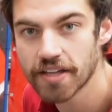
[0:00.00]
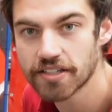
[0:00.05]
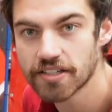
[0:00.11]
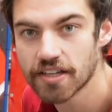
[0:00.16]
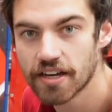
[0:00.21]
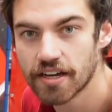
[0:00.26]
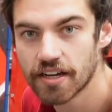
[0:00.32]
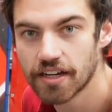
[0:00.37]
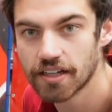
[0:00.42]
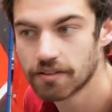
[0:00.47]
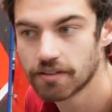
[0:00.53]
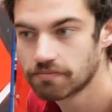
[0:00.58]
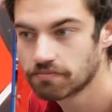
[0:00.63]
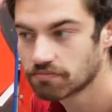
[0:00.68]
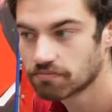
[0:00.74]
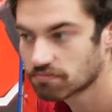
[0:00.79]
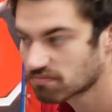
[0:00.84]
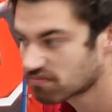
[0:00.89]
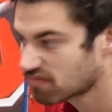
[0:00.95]
to
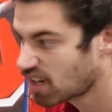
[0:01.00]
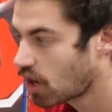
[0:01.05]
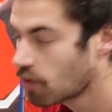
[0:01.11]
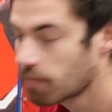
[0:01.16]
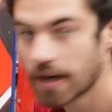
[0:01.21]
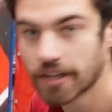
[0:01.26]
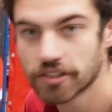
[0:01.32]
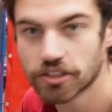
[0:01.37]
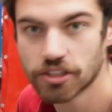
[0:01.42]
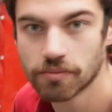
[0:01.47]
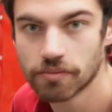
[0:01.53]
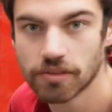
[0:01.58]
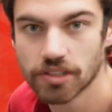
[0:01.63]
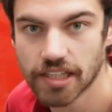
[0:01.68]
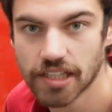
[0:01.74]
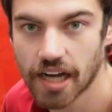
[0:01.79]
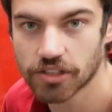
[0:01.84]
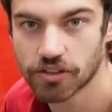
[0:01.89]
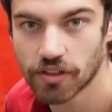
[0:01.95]
hole punch them and
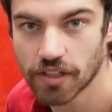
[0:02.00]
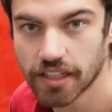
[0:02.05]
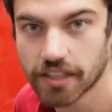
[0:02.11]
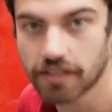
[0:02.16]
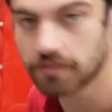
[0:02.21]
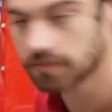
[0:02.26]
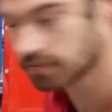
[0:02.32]
start drilling.